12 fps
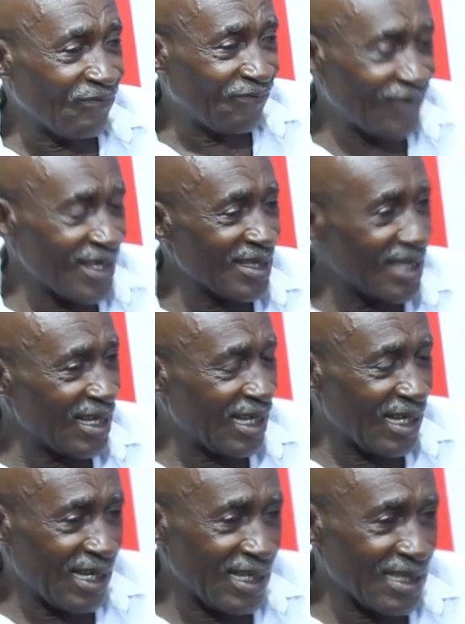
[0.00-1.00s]
First
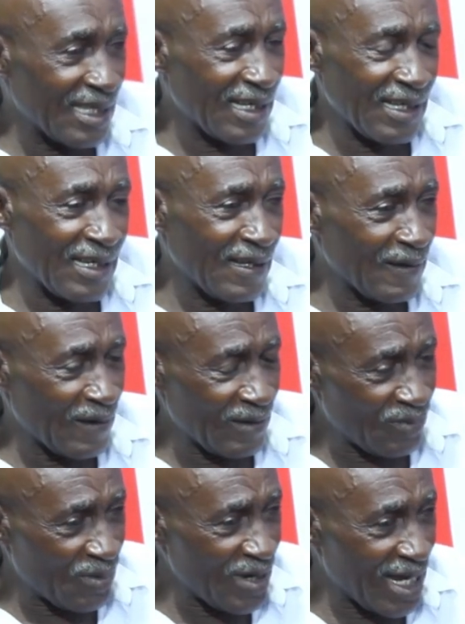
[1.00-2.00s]

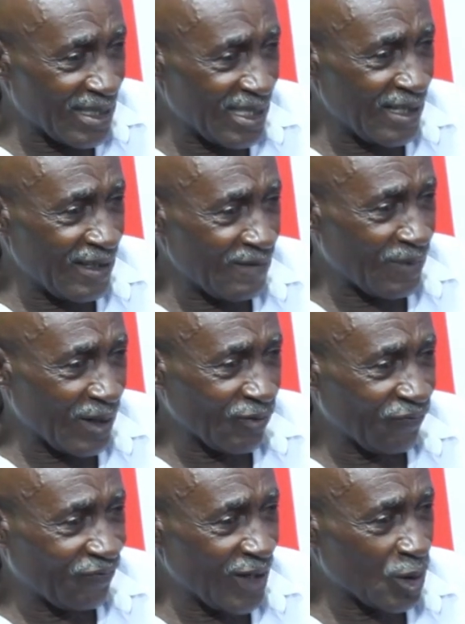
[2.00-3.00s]
bibi asie nipa
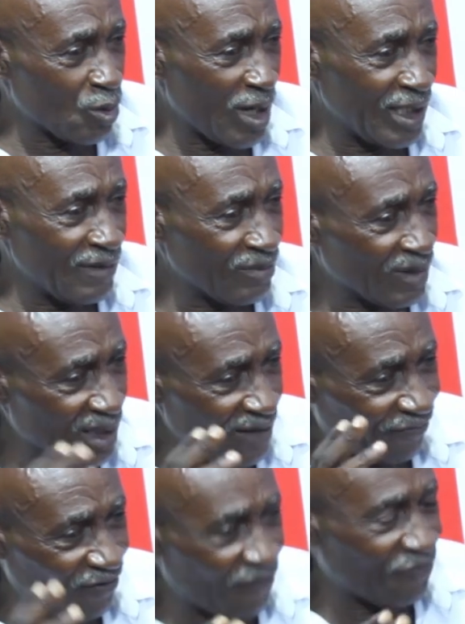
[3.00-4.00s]
no. First one ni
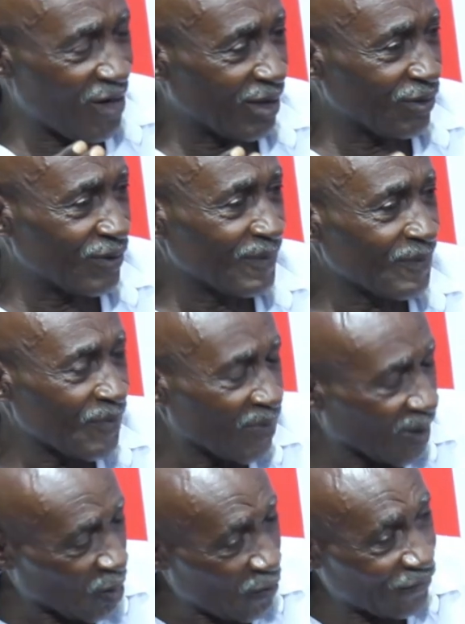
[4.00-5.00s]
the fourth one no.
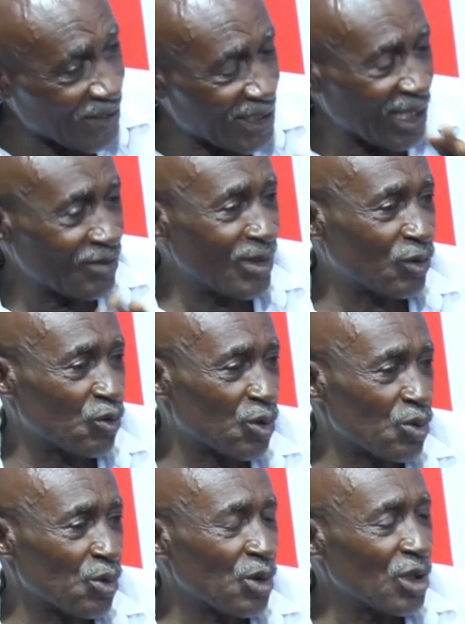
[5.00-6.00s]
On fa ska no beto
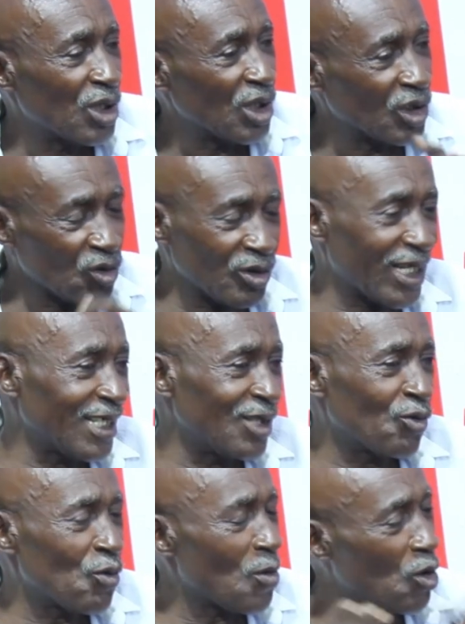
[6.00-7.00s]
so. No ndane
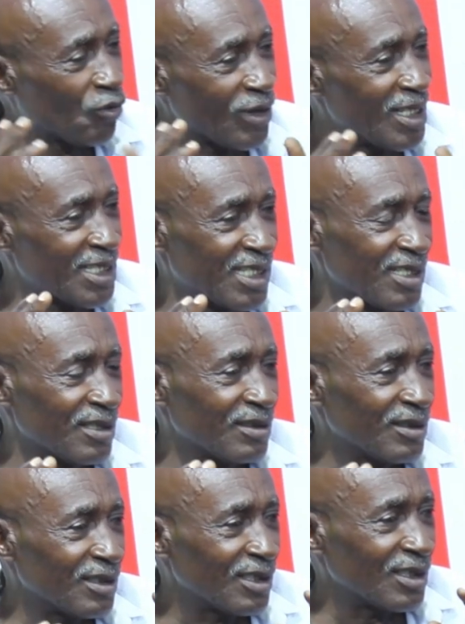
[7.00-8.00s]
no mo hwe na chi.
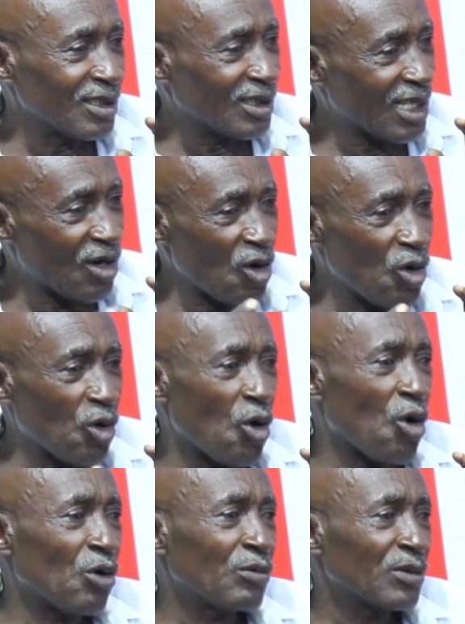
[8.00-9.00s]
Na
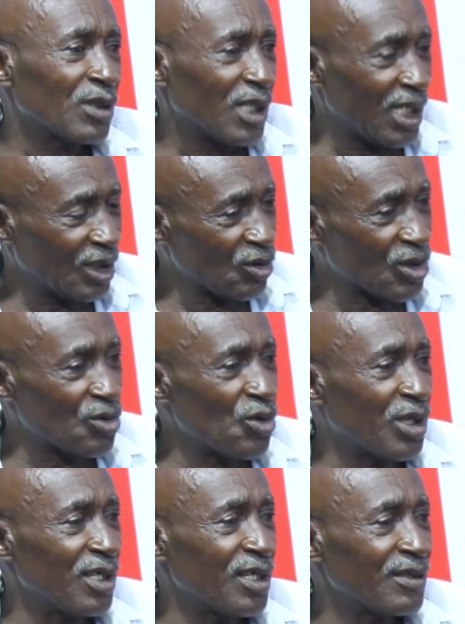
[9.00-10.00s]
onko e no so
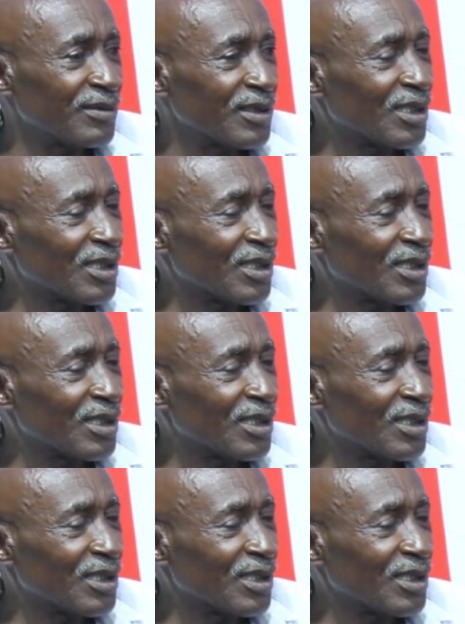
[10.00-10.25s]
okay.